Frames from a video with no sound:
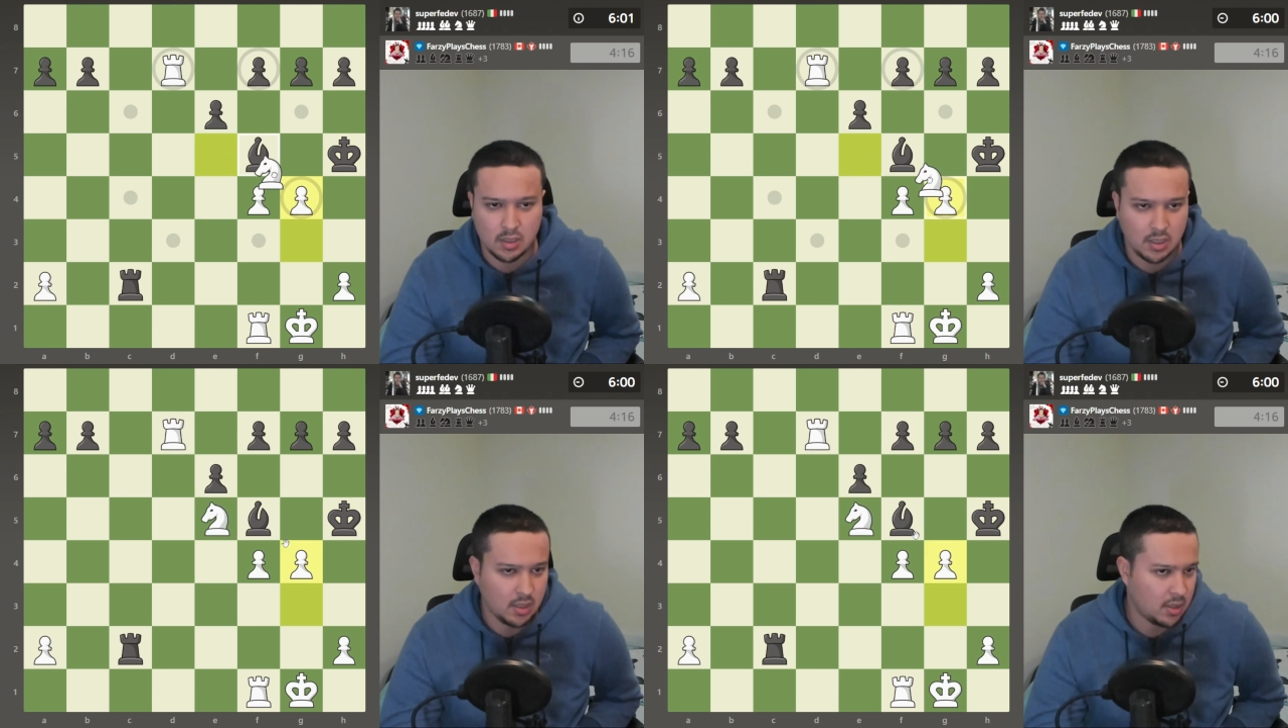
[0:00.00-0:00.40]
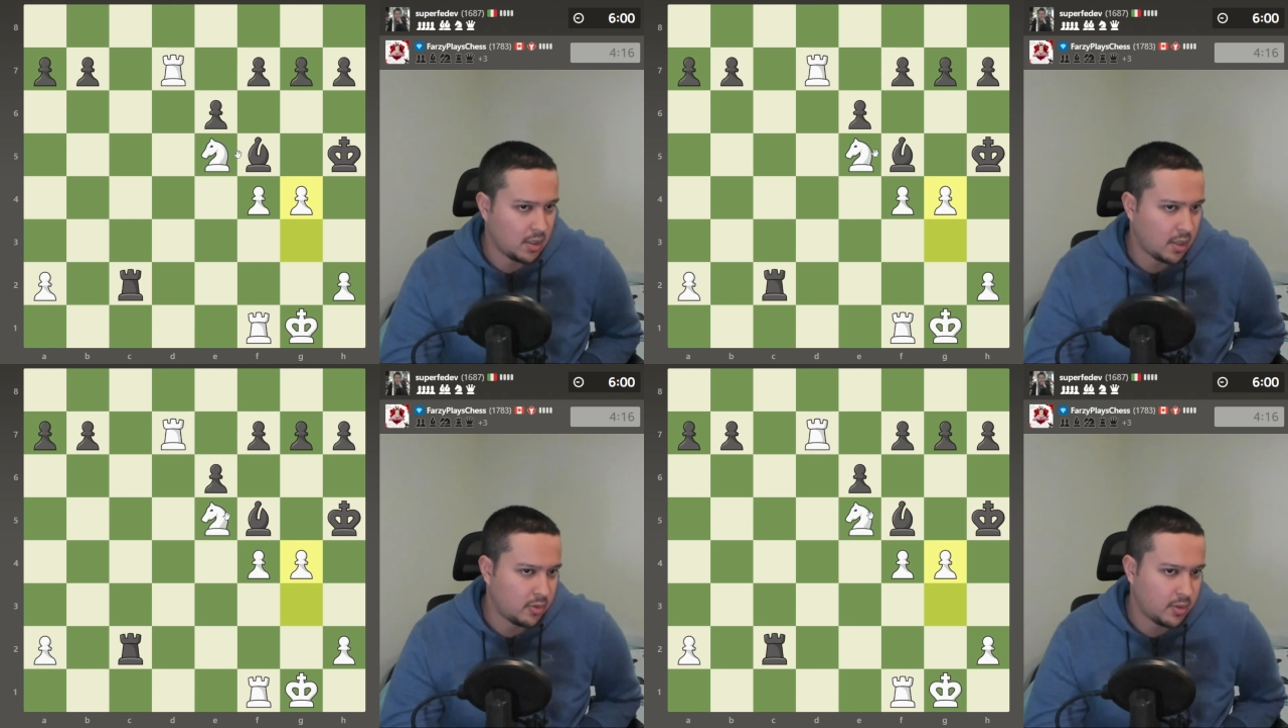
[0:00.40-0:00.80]

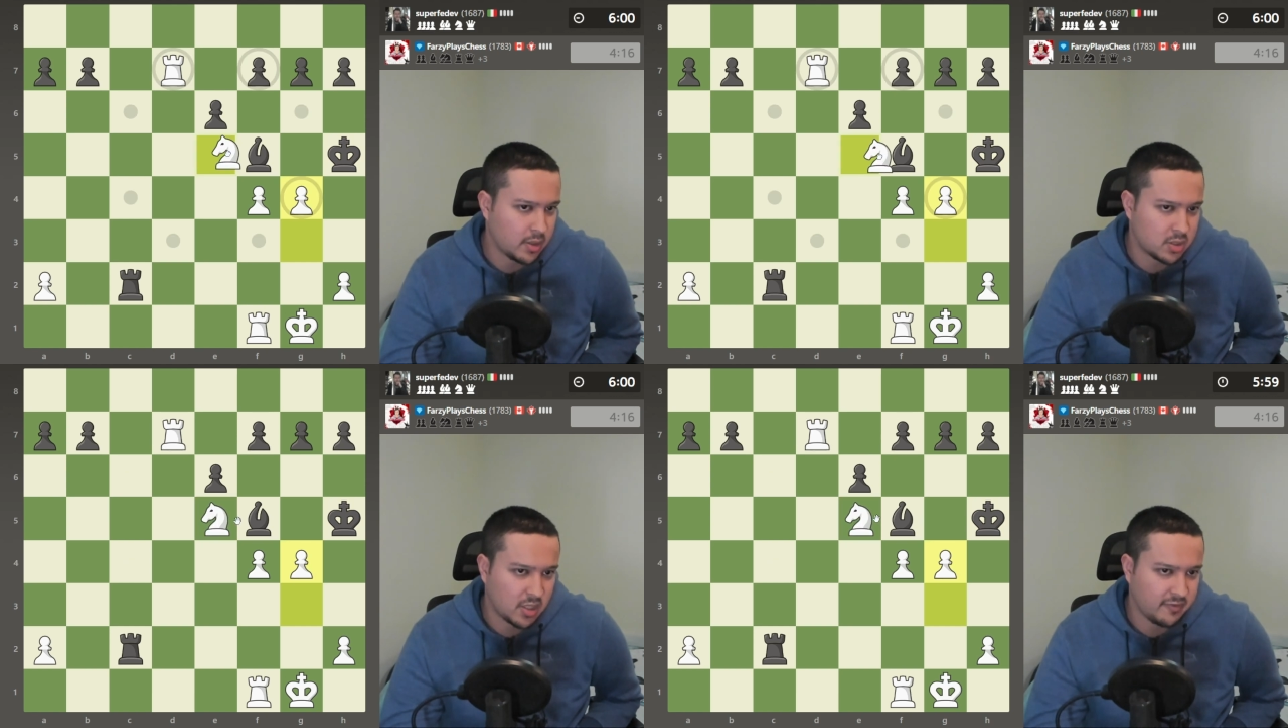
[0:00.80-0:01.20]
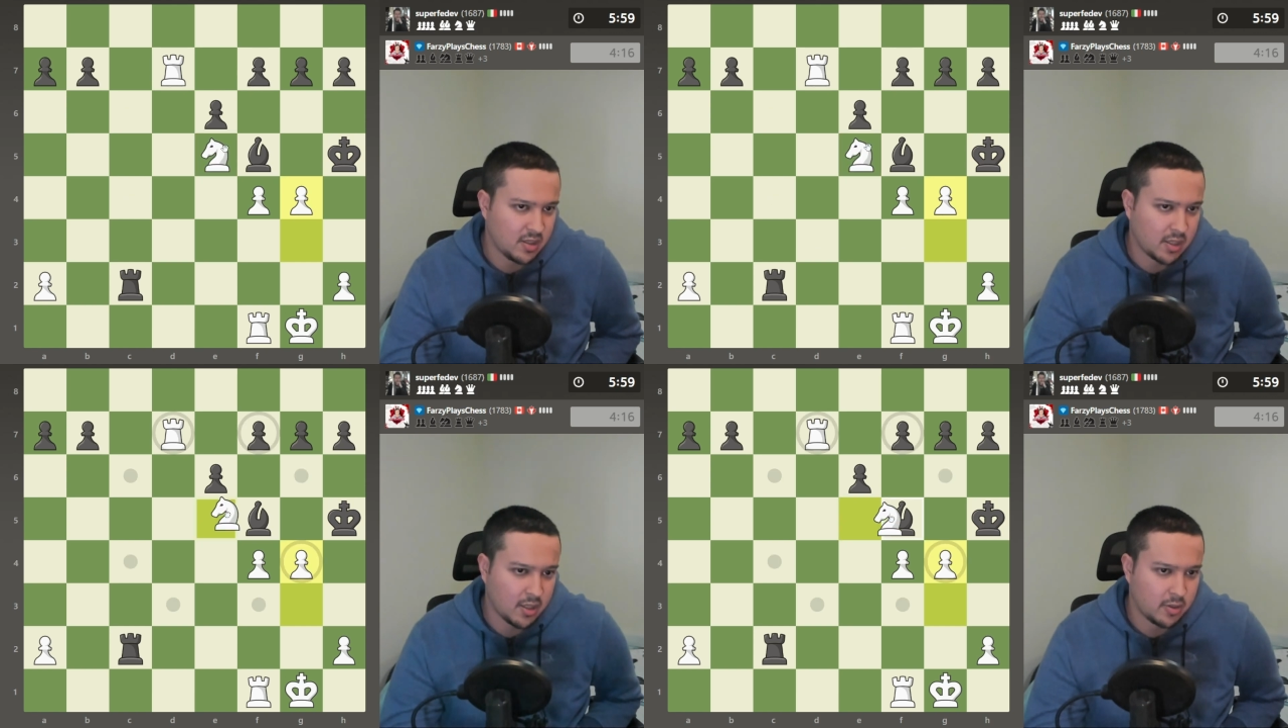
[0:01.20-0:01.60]
I don't want to just give
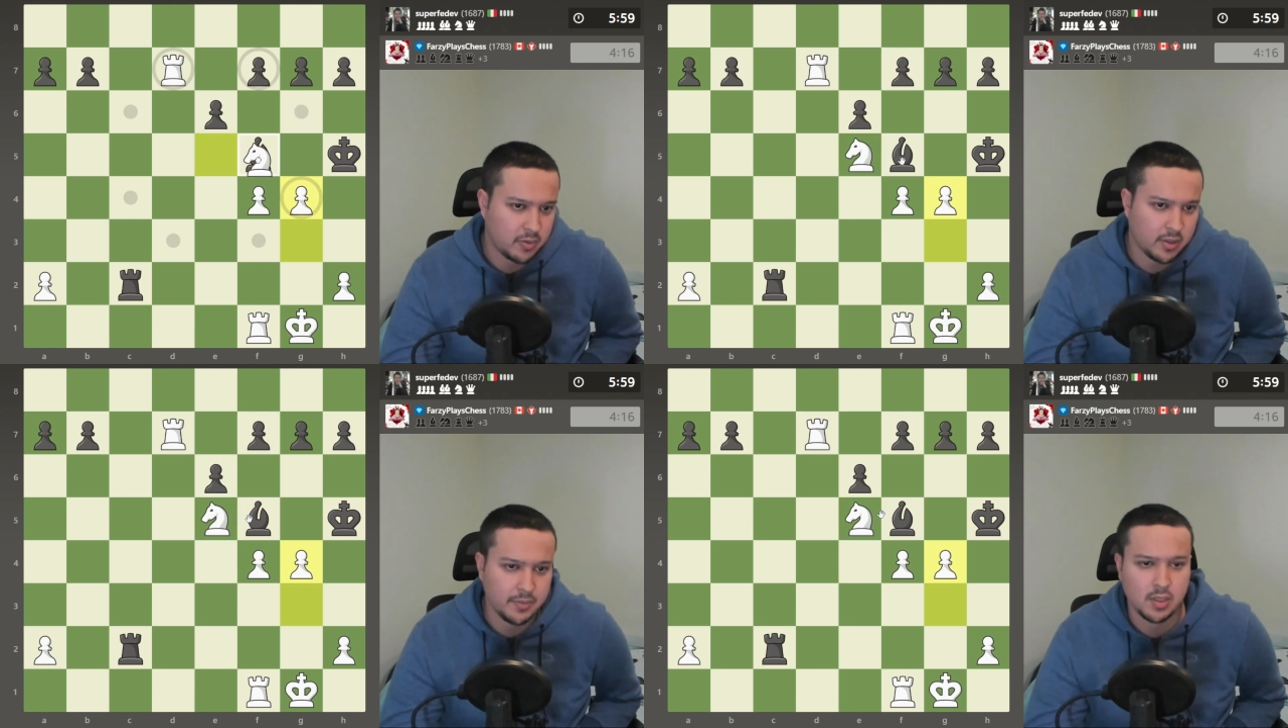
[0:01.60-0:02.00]
any counterplay.